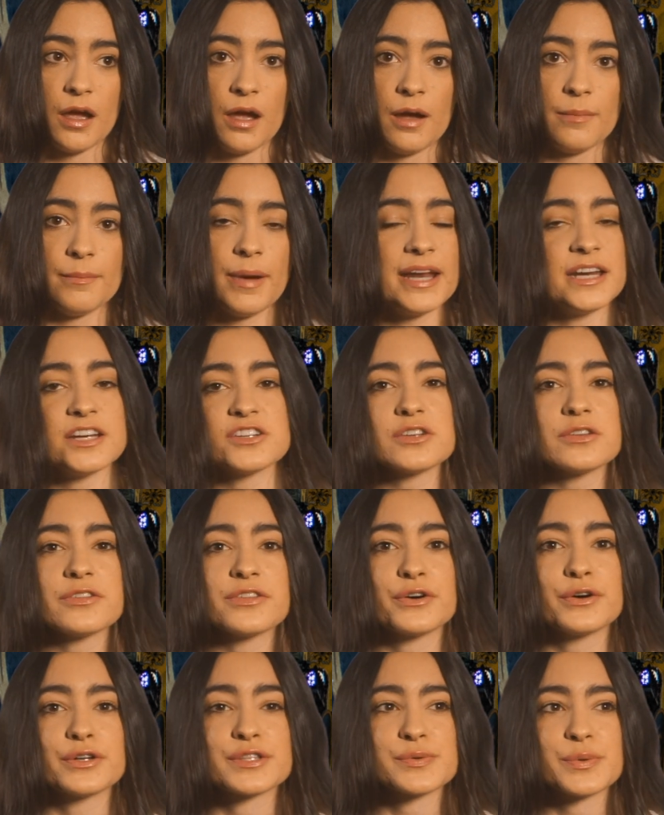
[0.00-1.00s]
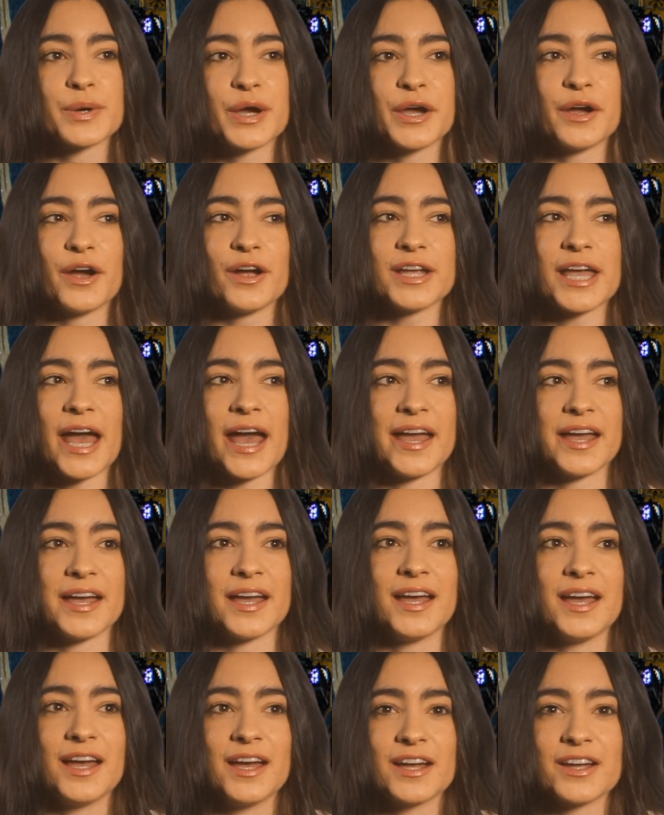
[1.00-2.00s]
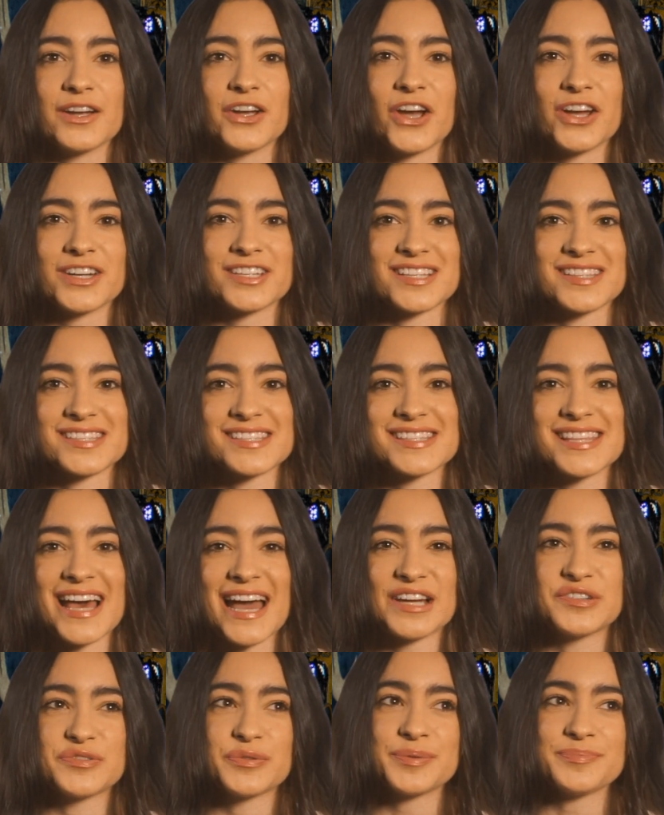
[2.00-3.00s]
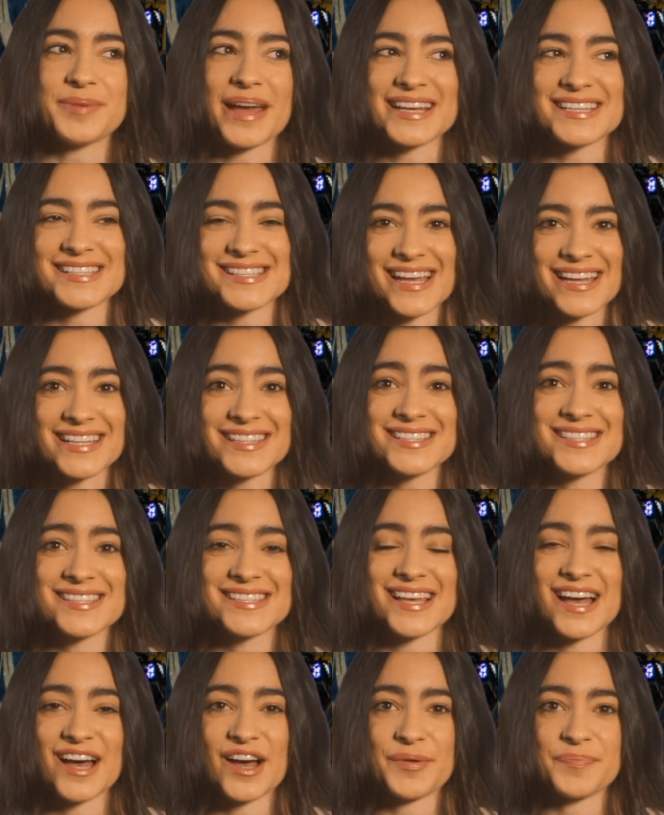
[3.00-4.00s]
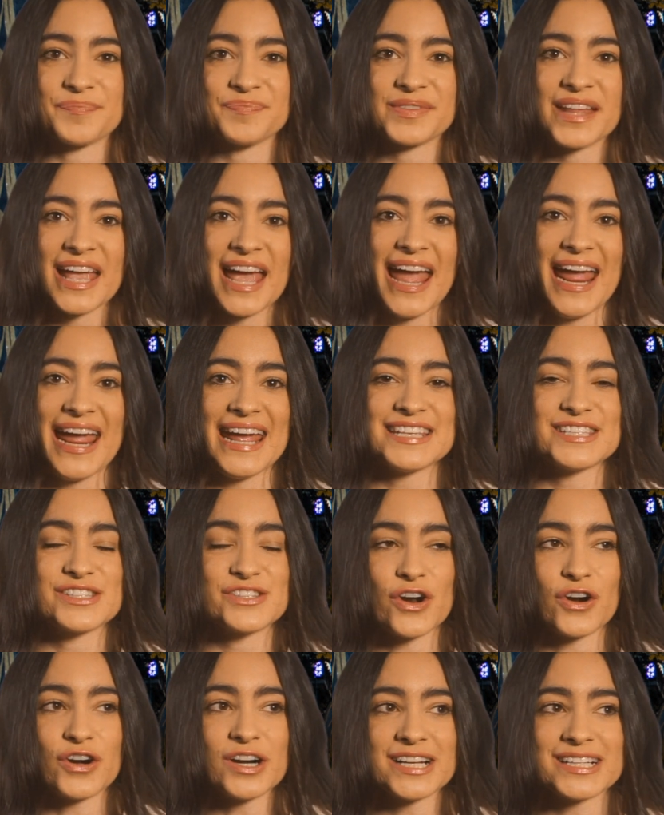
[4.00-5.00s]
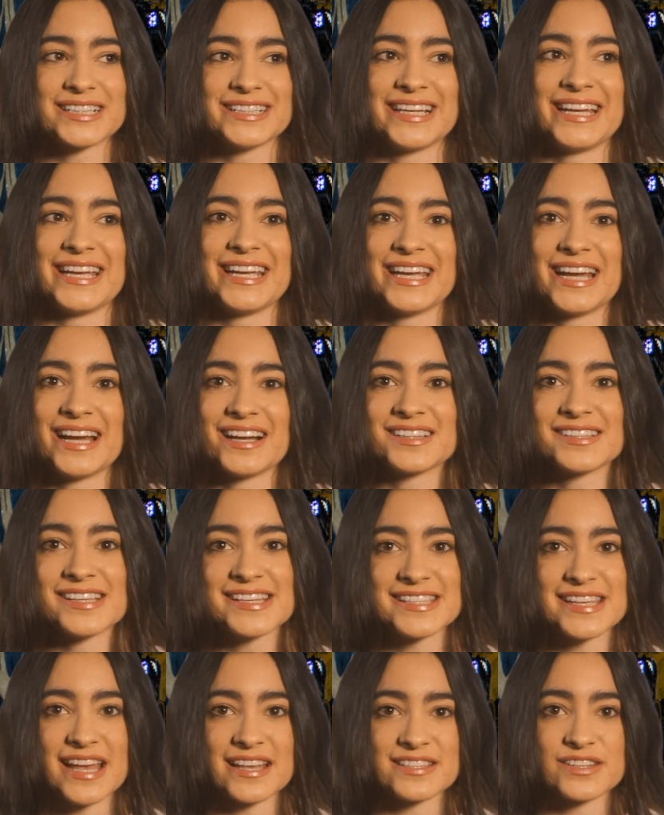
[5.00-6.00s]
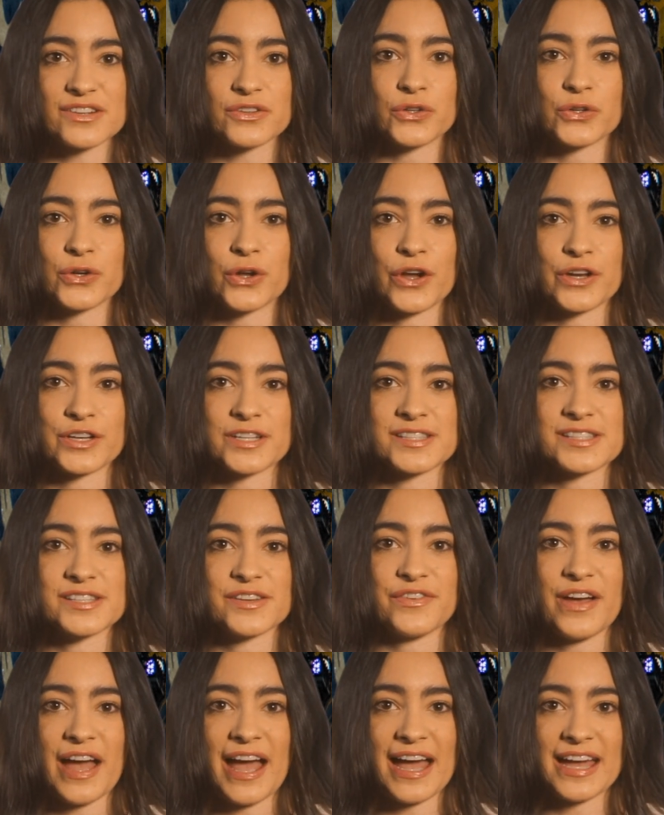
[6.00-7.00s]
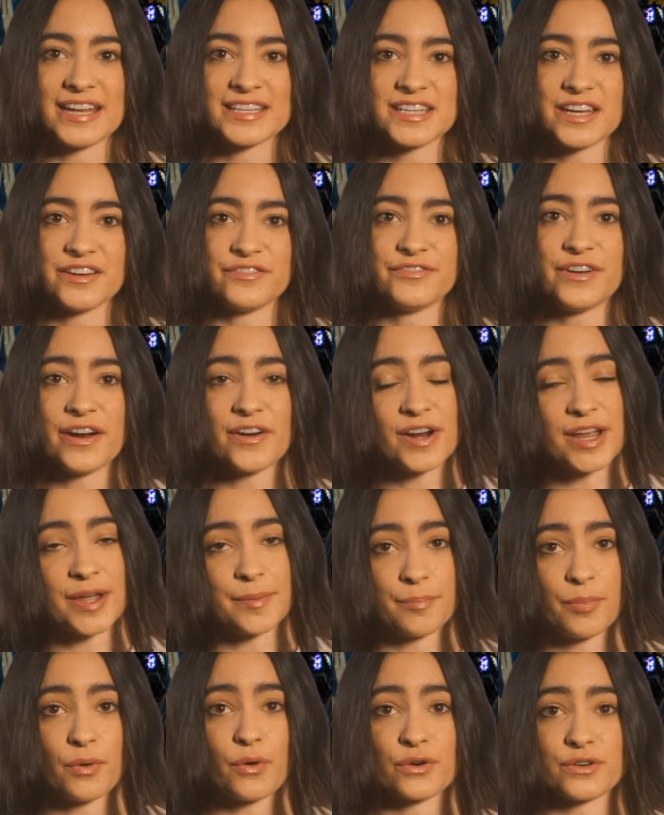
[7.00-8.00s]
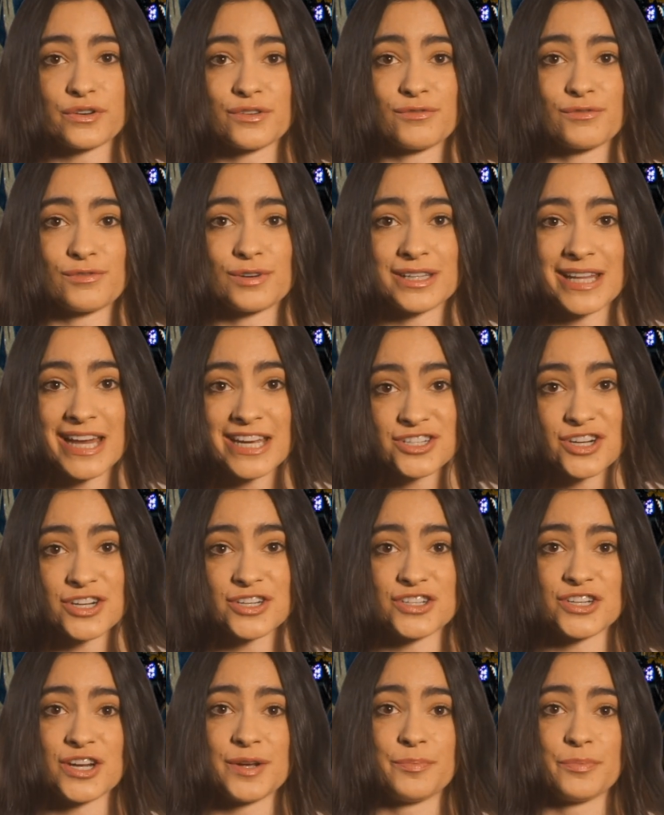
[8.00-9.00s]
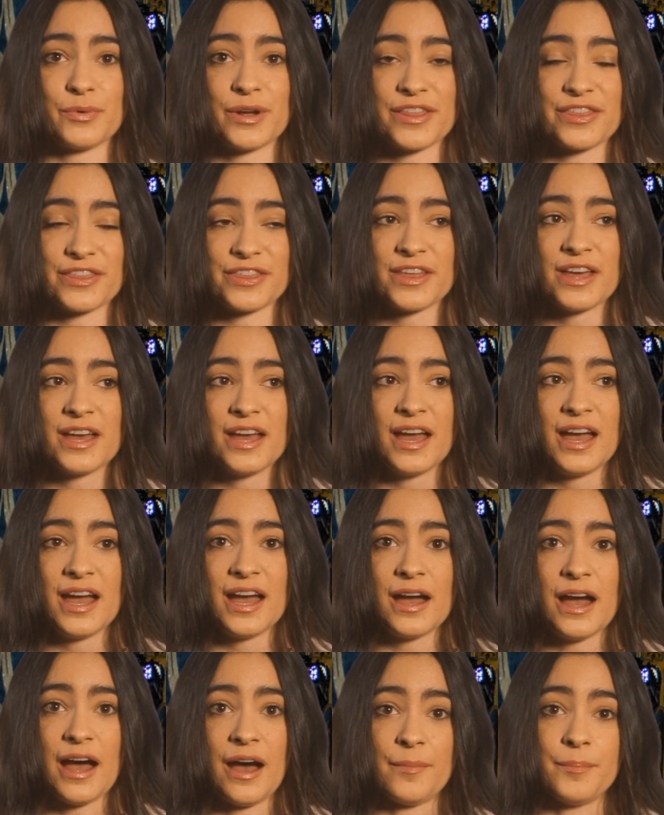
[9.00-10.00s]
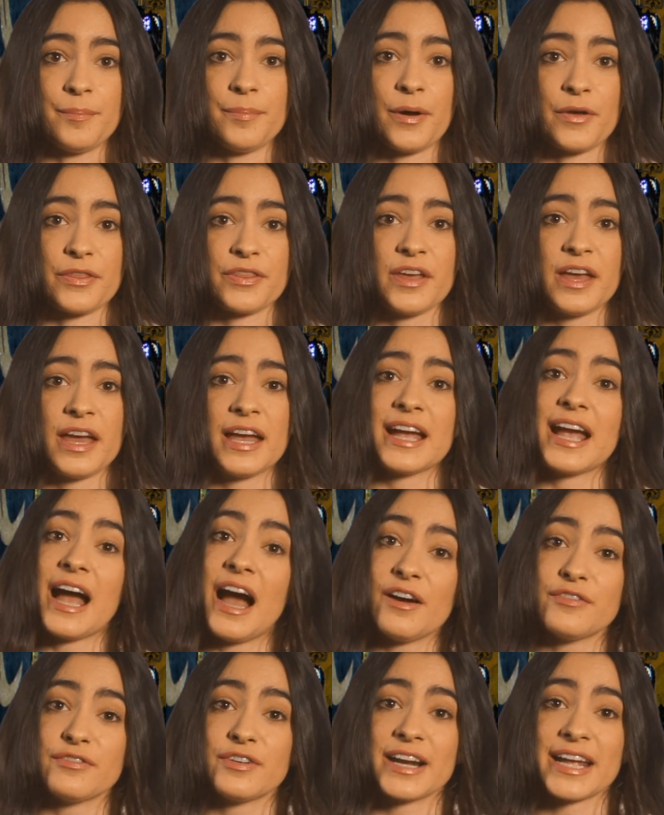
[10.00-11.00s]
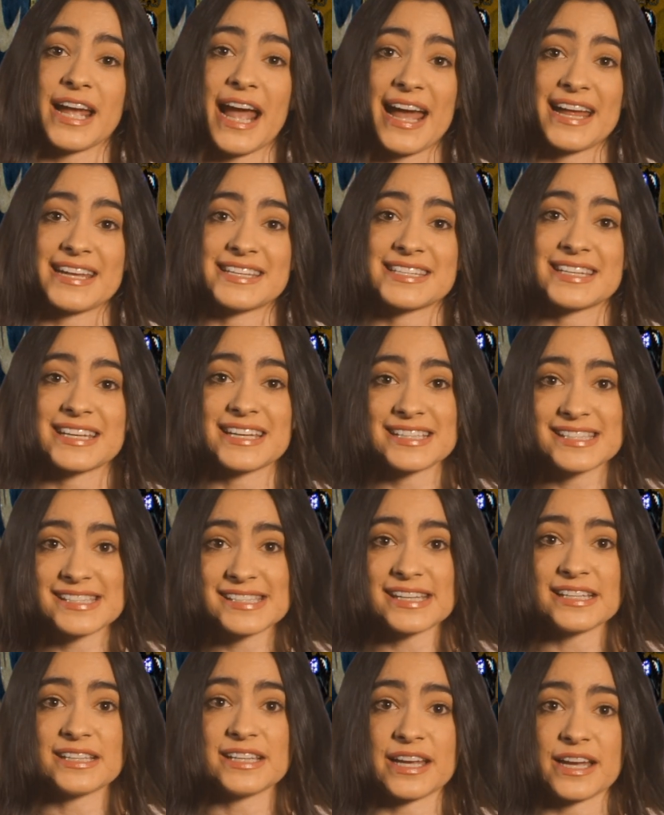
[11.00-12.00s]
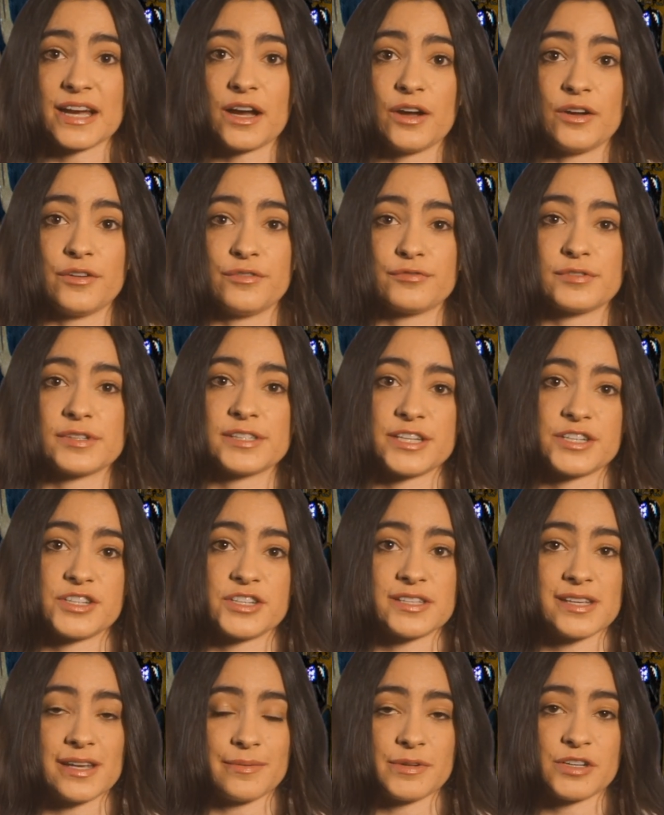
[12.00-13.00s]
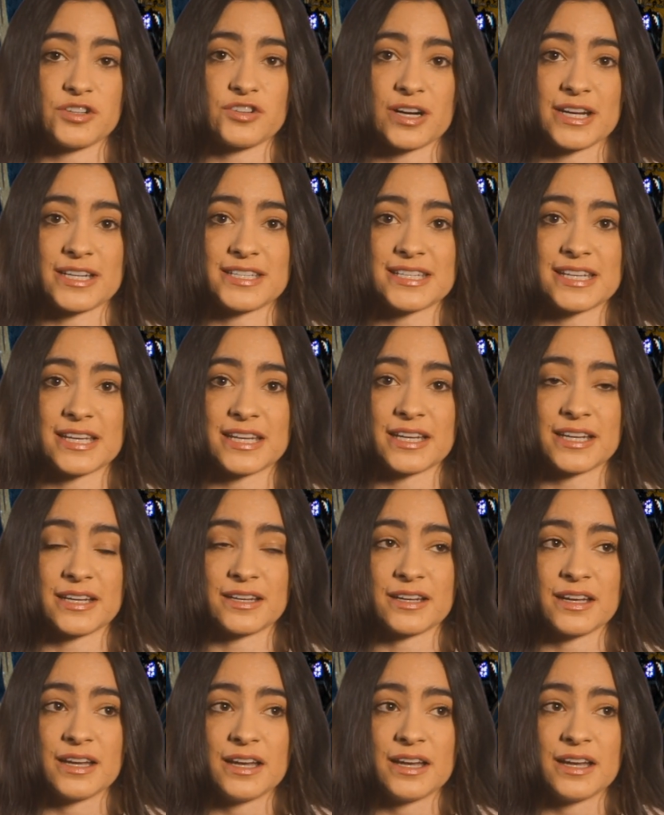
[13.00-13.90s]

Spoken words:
My initial thoughts were, okay, curtains, that would make sense. Historically, ecclesiastical curtains have had a very important relationship with both covering and concealing of religious imagery to